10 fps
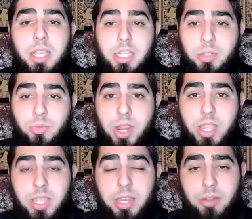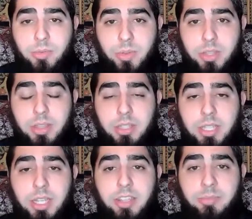is right here within the
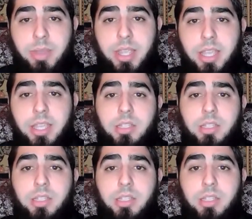city of Mecca,